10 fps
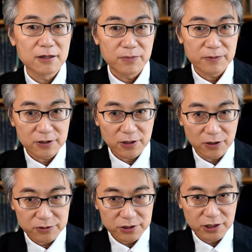
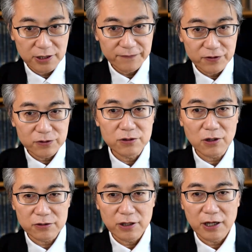Because if you
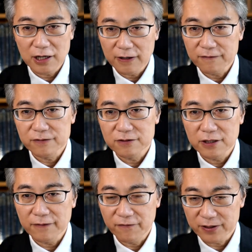don't have
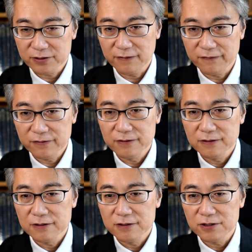effective
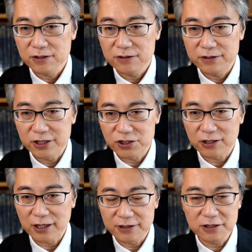
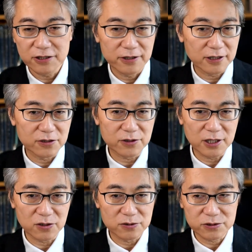digital identity that you
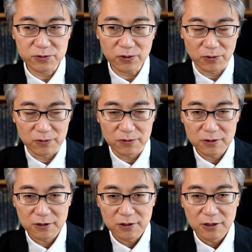can control,
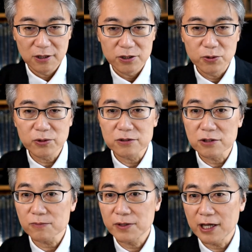you will
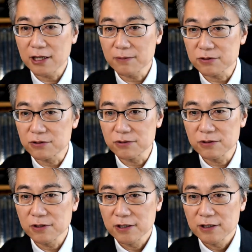not be able
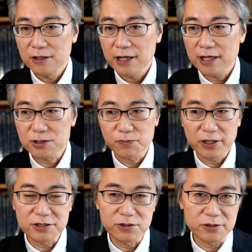to
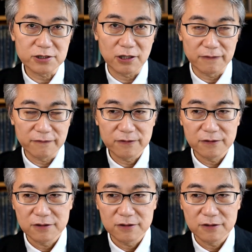express yourself